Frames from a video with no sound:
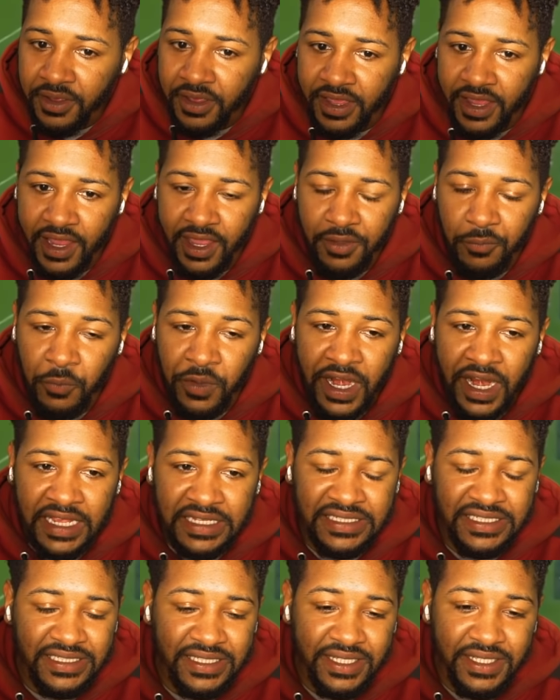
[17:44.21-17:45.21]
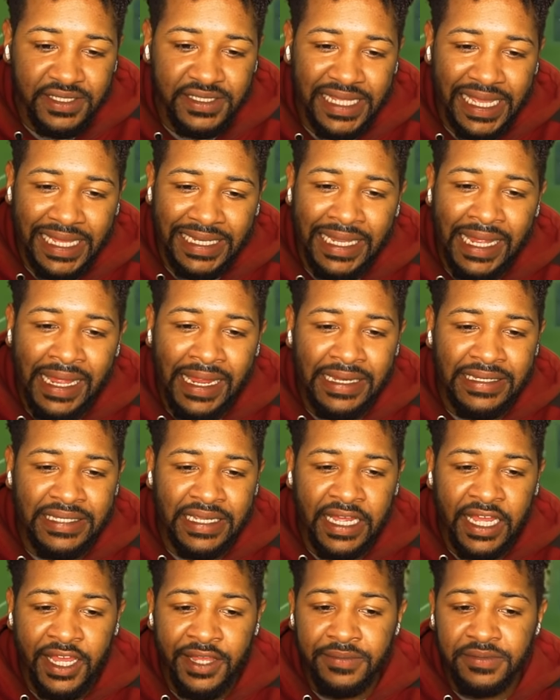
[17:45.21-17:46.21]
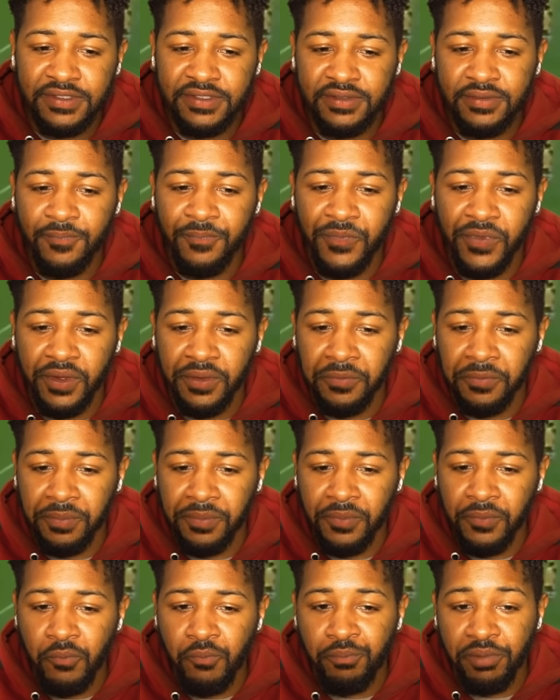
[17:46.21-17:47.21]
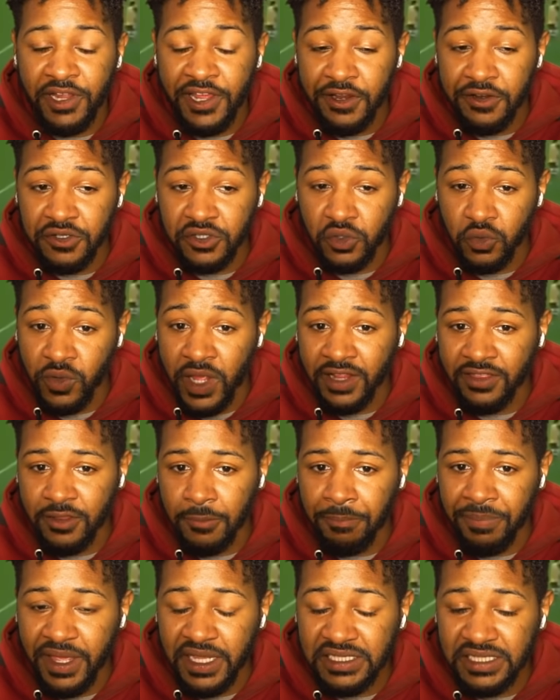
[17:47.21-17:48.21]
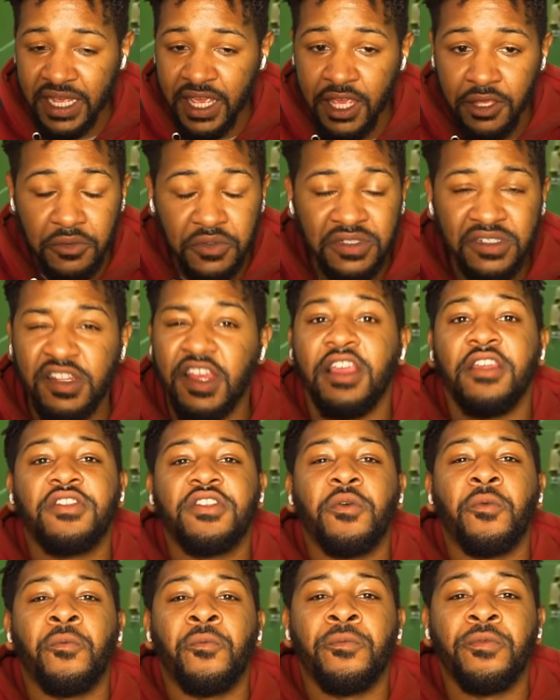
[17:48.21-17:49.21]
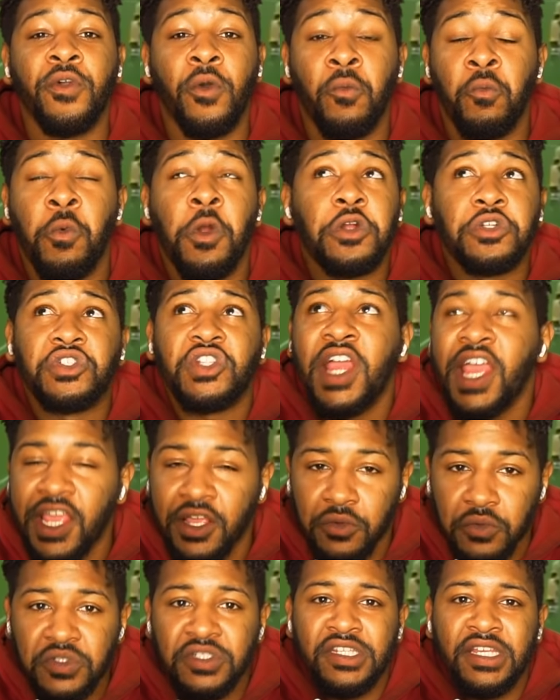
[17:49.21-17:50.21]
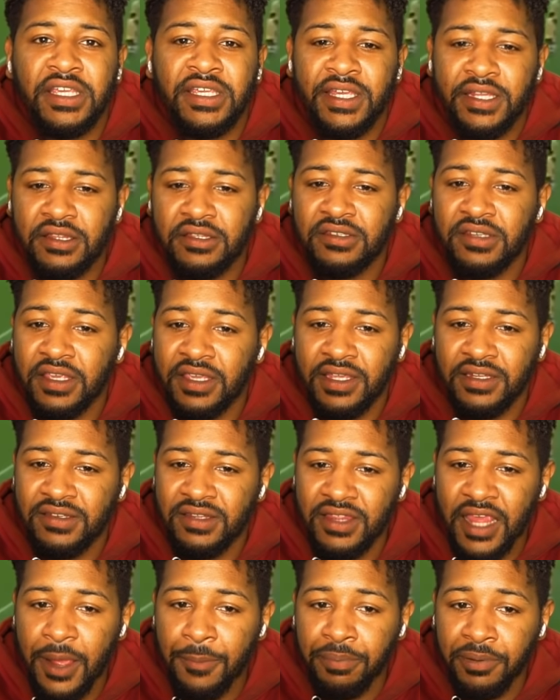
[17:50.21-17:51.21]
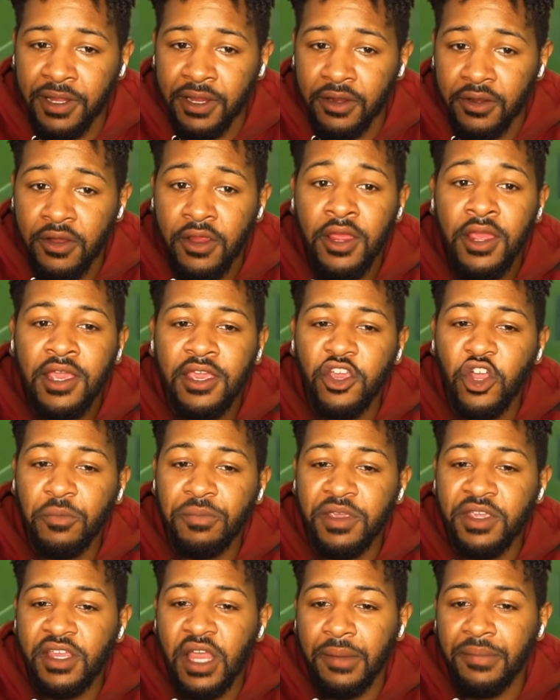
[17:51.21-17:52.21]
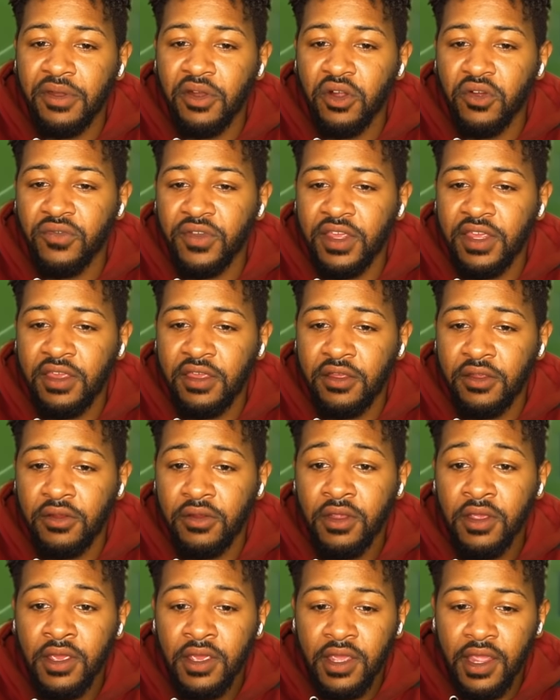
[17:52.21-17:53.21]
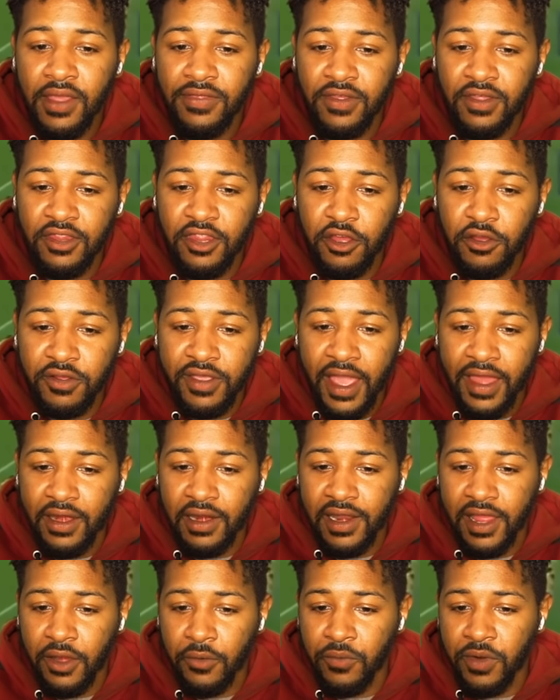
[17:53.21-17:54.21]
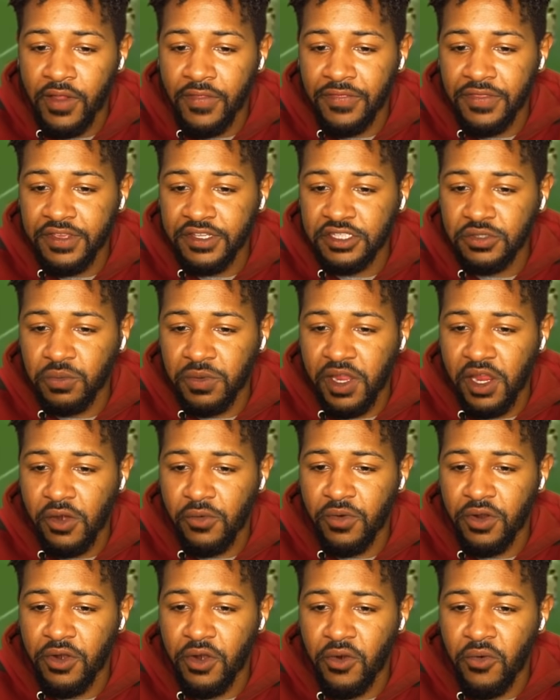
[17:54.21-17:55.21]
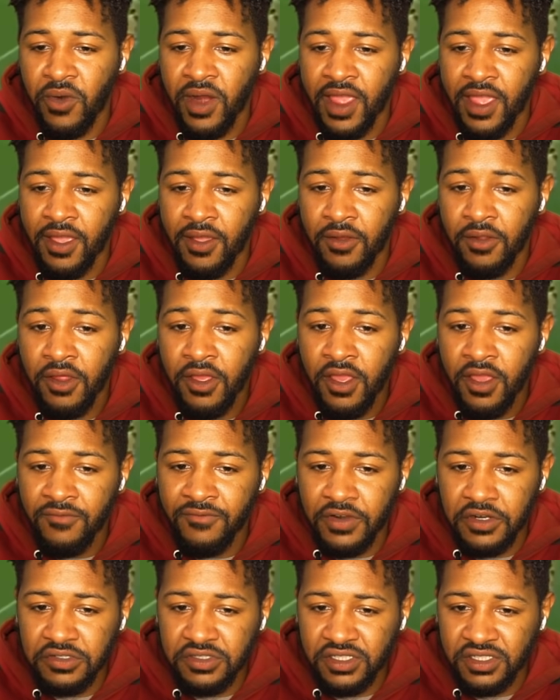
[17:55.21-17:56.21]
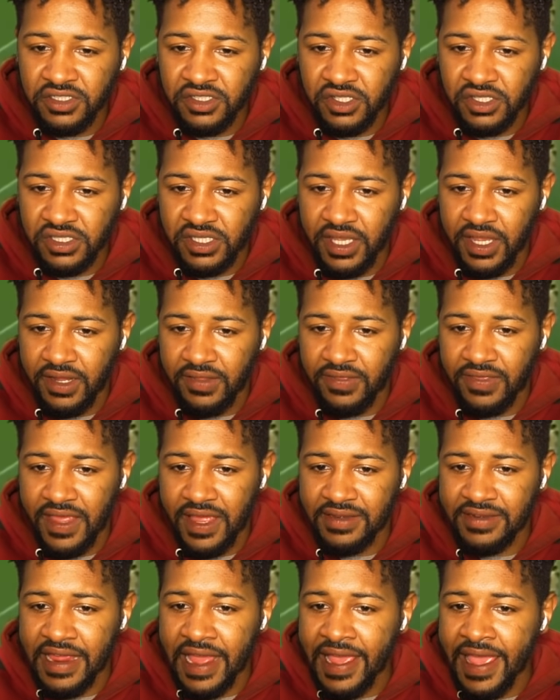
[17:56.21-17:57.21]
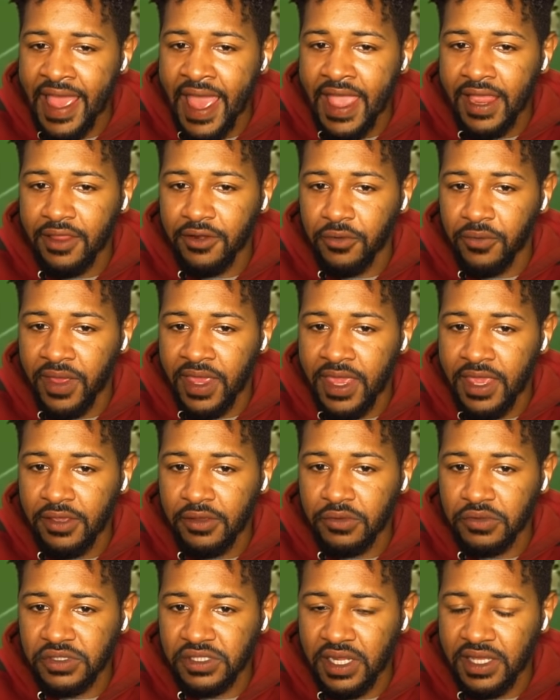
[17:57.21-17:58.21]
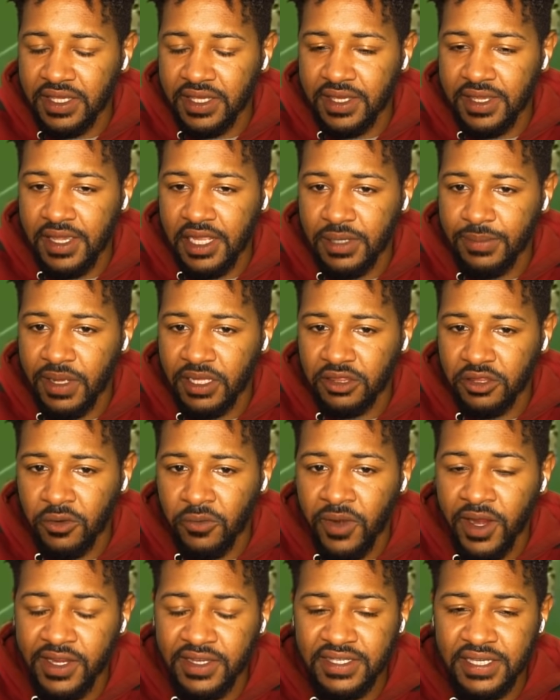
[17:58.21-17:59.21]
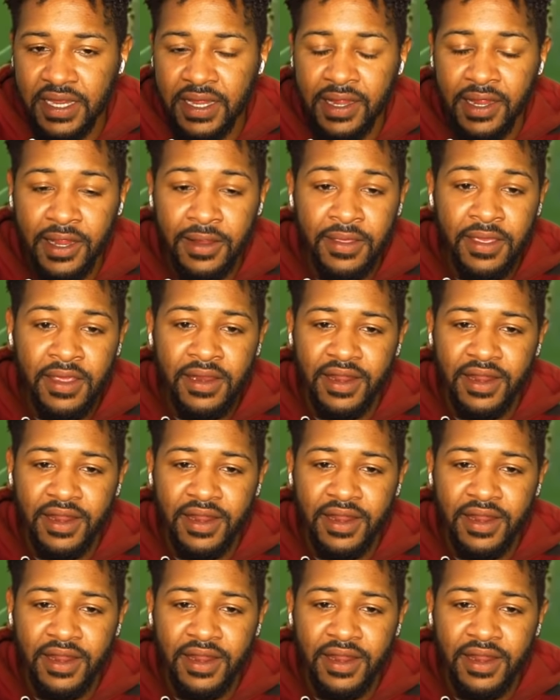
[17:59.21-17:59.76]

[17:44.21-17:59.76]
And what I see is that a lot of times the players who got the best angles take the, the worst angles to get to get to that player. He'll be coming over here, and then they'll kind of like run this way and run around versus just hitting that diagonal angle so they can hit him at the right time.